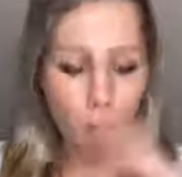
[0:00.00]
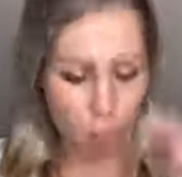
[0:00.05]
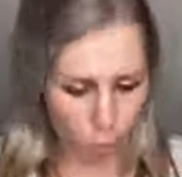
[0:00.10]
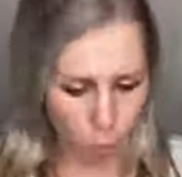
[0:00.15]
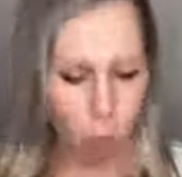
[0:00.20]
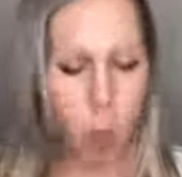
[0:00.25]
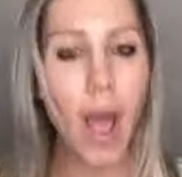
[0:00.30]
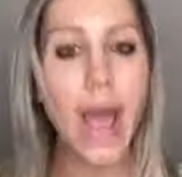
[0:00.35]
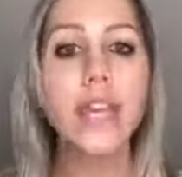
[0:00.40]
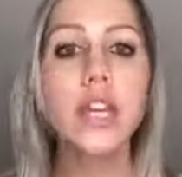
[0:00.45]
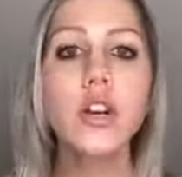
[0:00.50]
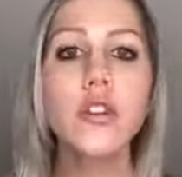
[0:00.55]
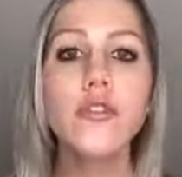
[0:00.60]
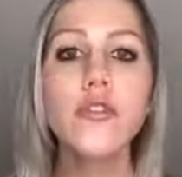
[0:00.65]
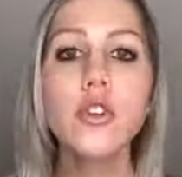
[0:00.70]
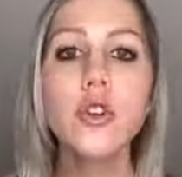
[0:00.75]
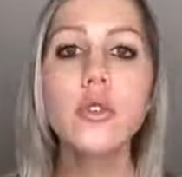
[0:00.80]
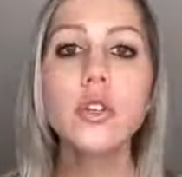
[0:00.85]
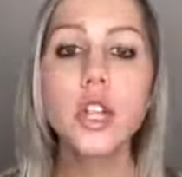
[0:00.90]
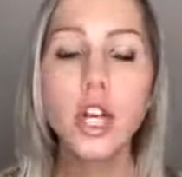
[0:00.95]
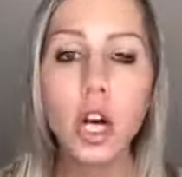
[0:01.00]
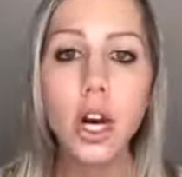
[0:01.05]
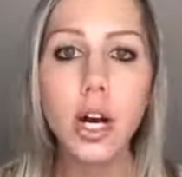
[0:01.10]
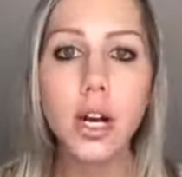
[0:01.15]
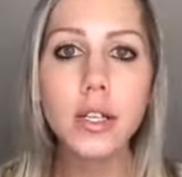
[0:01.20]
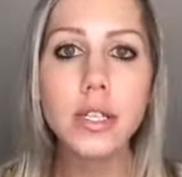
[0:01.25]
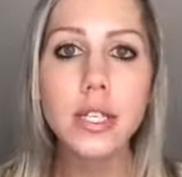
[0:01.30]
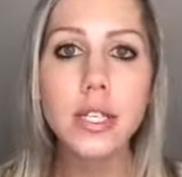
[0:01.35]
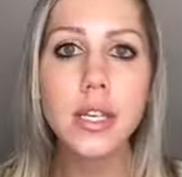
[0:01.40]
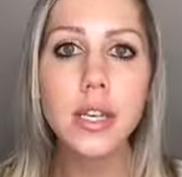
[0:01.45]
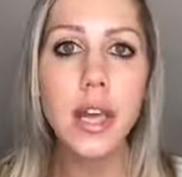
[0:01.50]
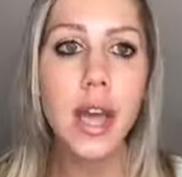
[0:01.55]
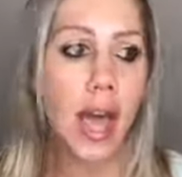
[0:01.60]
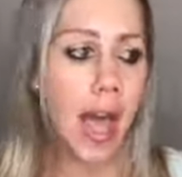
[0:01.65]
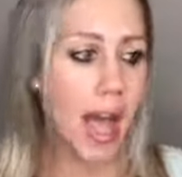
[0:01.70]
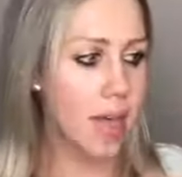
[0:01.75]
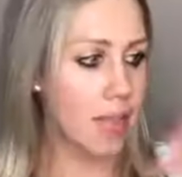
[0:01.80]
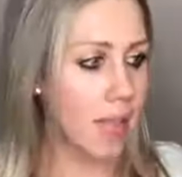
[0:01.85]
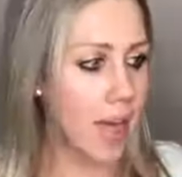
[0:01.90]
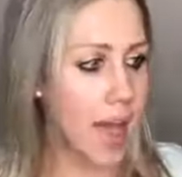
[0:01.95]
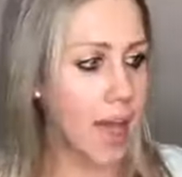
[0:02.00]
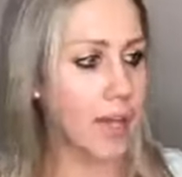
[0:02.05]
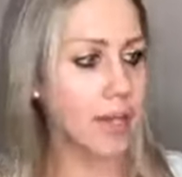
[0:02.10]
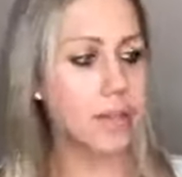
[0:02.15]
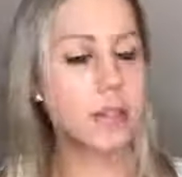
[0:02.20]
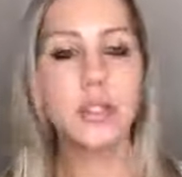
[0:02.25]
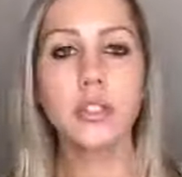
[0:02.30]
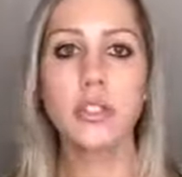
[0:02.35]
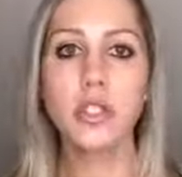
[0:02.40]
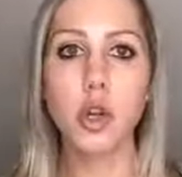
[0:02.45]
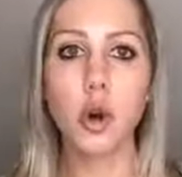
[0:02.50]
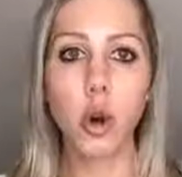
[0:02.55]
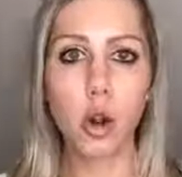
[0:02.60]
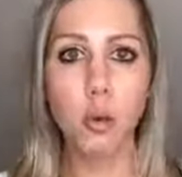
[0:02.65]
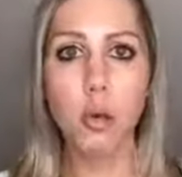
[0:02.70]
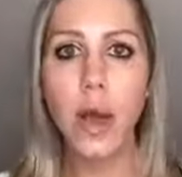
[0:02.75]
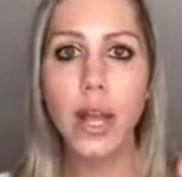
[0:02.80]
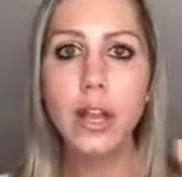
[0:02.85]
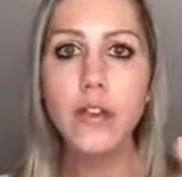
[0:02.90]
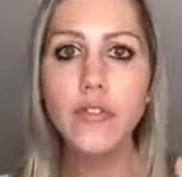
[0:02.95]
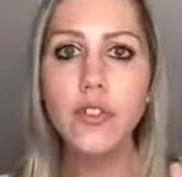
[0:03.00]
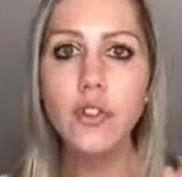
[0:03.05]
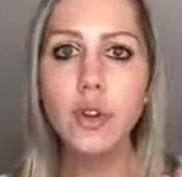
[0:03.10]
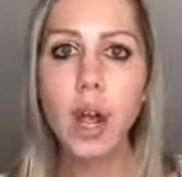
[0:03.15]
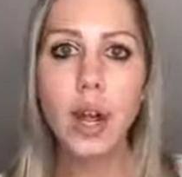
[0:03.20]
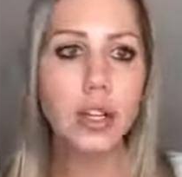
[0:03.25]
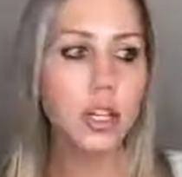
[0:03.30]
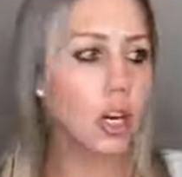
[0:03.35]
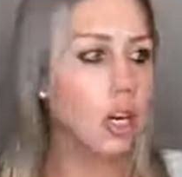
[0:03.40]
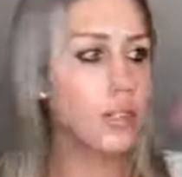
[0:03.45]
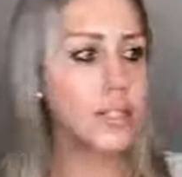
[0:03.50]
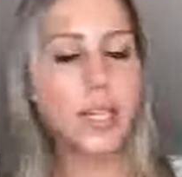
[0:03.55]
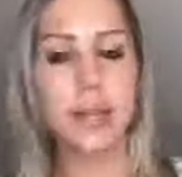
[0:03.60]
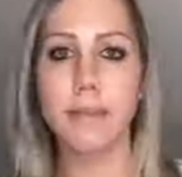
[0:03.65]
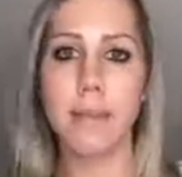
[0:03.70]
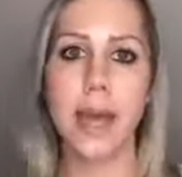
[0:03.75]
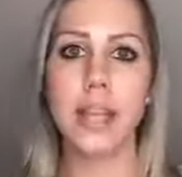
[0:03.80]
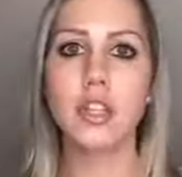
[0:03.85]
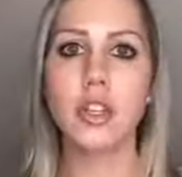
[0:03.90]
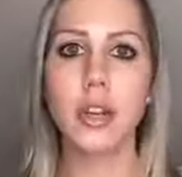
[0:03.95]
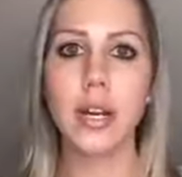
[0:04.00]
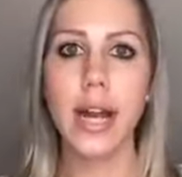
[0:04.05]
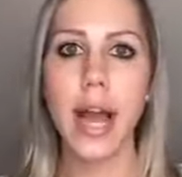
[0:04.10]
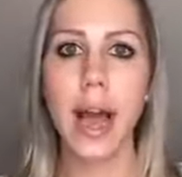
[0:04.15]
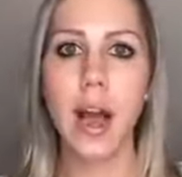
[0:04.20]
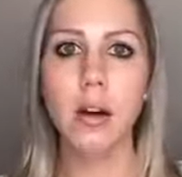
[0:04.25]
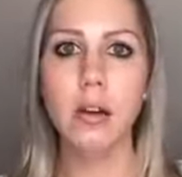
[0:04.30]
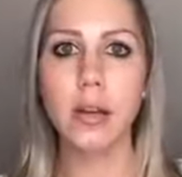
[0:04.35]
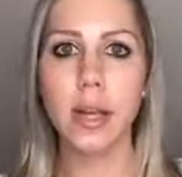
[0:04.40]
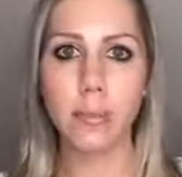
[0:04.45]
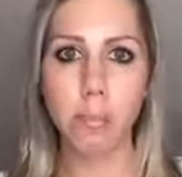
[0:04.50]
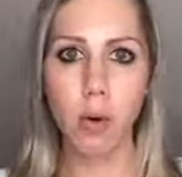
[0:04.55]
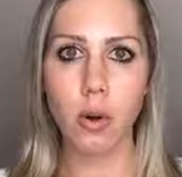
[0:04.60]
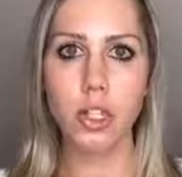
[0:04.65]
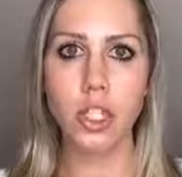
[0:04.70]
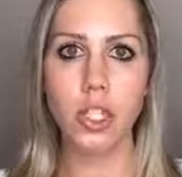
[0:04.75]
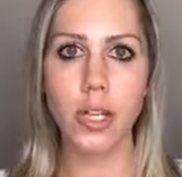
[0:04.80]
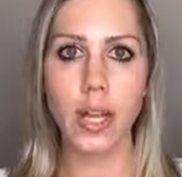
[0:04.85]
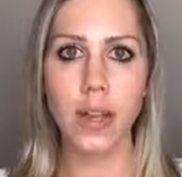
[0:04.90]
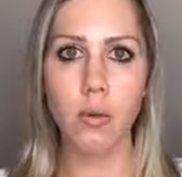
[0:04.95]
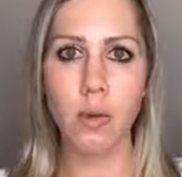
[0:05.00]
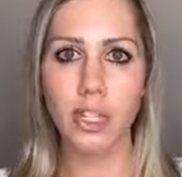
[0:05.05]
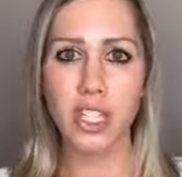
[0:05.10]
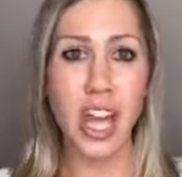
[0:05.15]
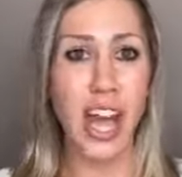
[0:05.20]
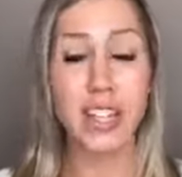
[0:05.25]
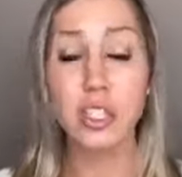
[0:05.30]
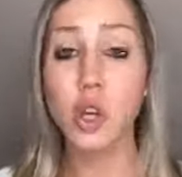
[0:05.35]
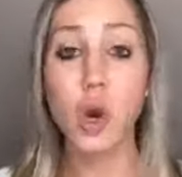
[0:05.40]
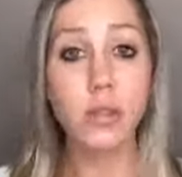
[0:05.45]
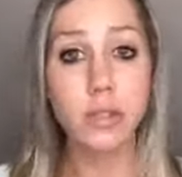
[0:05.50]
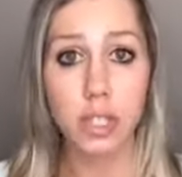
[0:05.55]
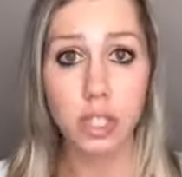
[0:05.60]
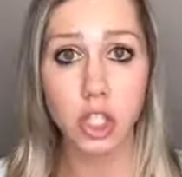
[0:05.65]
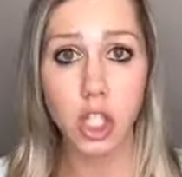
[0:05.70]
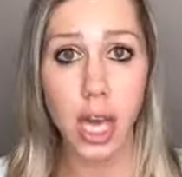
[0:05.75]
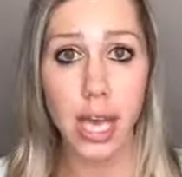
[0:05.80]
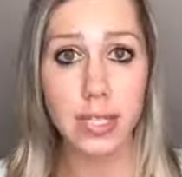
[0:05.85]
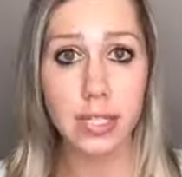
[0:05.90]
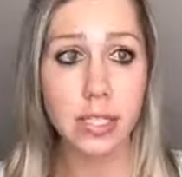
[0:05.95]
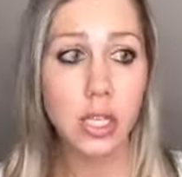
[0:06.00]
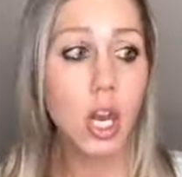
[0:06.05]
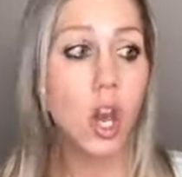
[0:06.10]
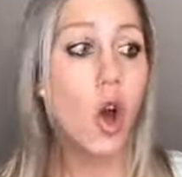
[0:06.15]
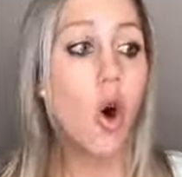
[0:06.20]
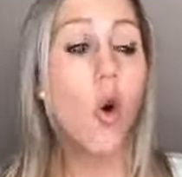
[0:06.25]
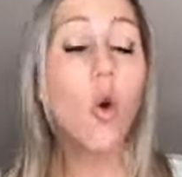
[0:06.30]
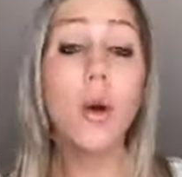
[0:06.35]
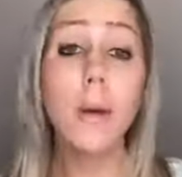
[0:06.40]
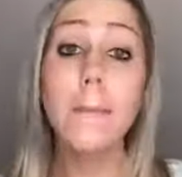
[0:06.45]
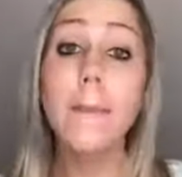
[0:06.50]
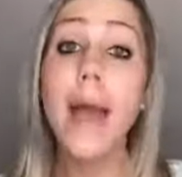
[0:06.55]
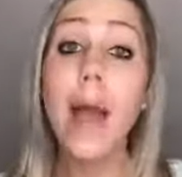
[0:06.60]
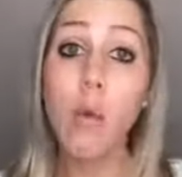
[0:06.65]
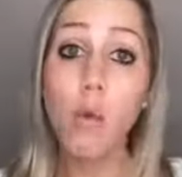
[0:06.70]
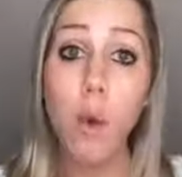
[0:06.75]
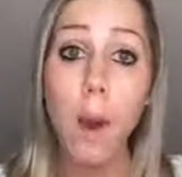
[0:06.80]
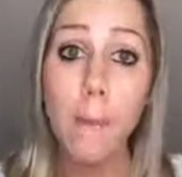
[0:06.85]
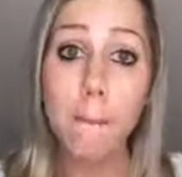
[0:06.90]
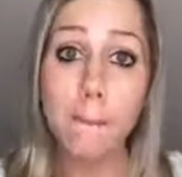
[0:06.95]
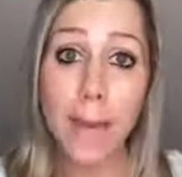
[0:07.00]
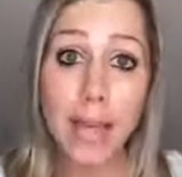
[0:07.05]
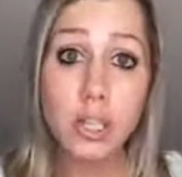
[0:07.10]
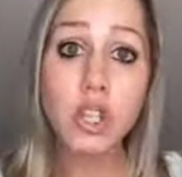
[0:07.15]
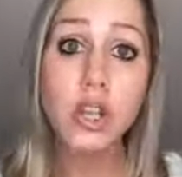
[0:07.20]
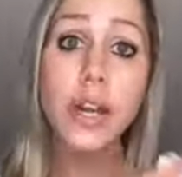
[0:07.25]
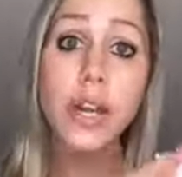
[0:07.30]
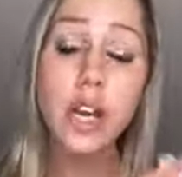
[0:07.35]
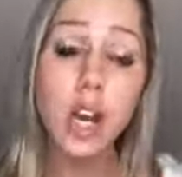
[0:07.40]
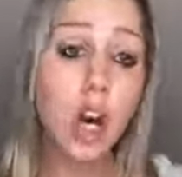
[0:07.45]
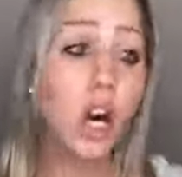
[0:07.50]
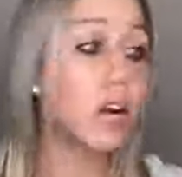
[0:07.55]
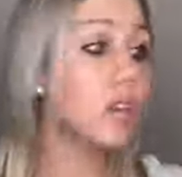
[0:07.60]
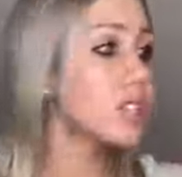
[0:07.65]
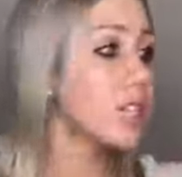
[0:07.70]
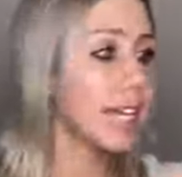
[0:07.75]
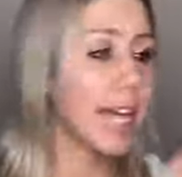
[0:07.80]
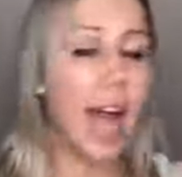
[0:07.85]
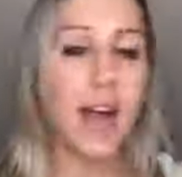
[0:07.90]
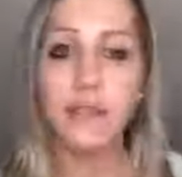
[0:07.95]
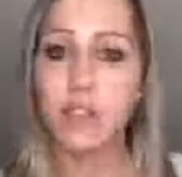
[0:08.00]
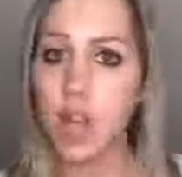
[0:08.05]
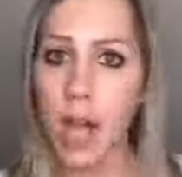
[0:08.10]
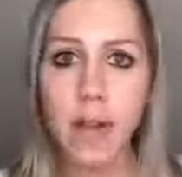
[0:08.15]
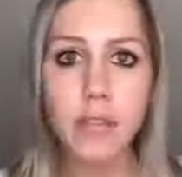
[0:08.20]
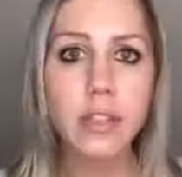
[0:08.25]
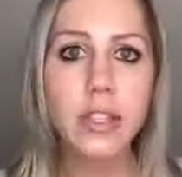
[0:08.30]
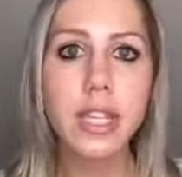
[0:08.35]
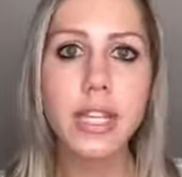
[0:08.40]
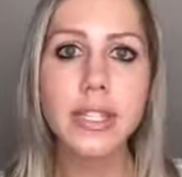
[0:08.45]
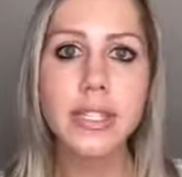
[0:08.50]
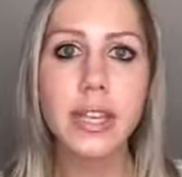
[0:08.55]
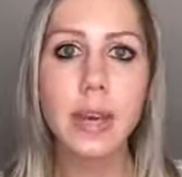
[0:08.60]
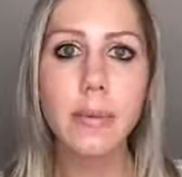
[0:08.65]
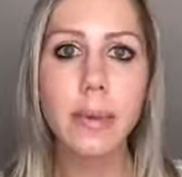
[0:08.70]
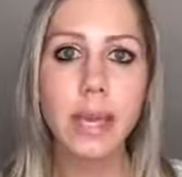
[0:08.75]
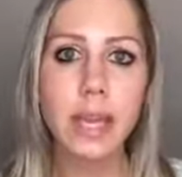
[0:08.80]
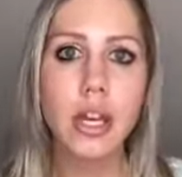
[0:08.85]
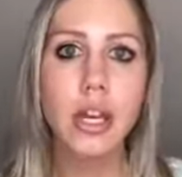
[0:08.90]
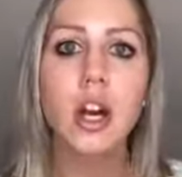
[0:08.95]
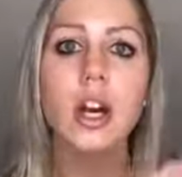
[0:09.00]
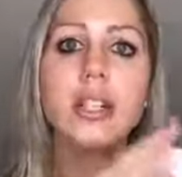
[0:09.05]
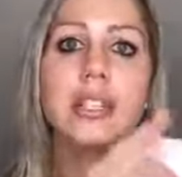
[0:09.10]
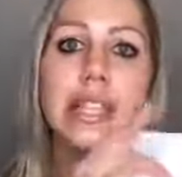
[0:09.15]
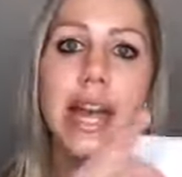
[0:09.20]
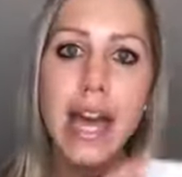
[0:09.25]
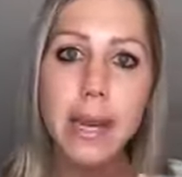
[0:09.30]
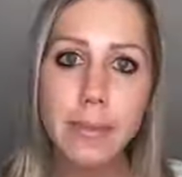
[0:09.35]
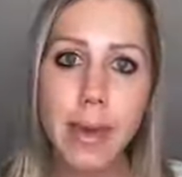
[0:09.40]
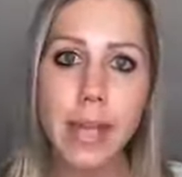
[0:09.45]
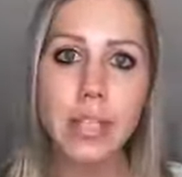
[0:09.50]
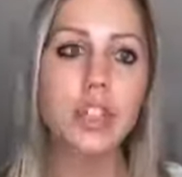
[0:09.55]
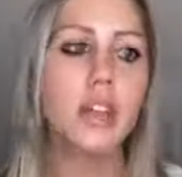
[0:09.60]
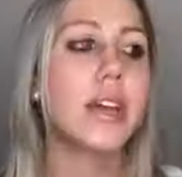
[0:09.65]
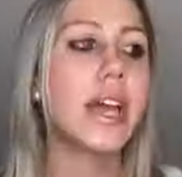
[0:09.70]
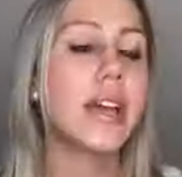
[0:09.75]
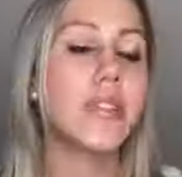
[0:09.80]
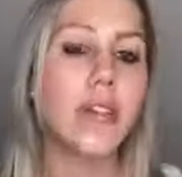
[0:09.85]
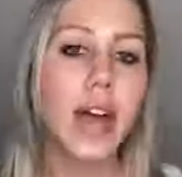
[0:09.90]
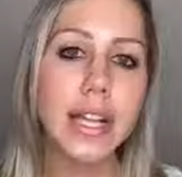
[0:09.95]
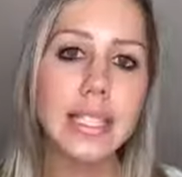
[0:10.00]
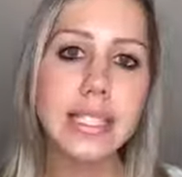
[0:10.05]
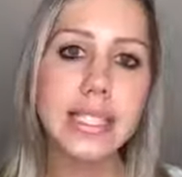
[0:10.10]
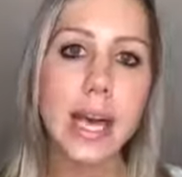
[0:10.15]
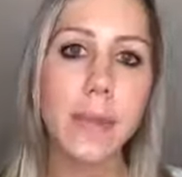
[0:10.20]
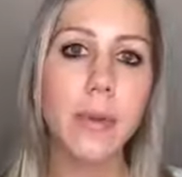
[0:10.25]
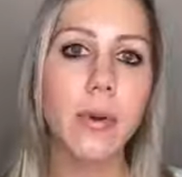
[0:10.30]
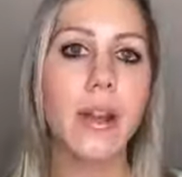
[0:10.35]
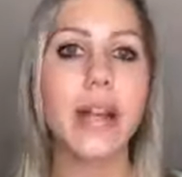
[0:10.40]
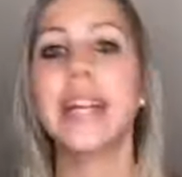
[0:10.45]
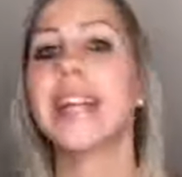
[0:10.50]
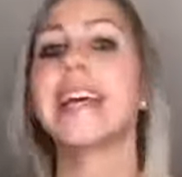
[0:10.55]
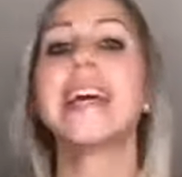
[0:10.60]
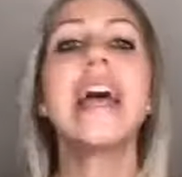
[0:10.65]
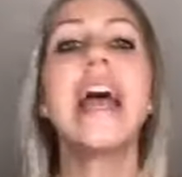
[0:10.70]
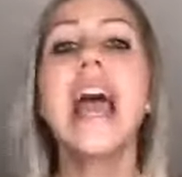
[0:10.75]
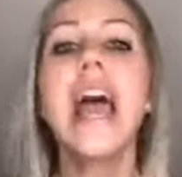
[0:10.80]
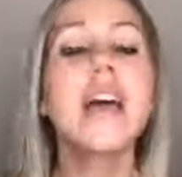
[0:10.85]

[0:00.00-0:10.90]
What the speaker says: weigh your food cooked and then, or weigh your food uncooked and measure it out and portion it, which I don't suggest, or measure it cooked, like after everything's done being cooked, then measure it and then separate it.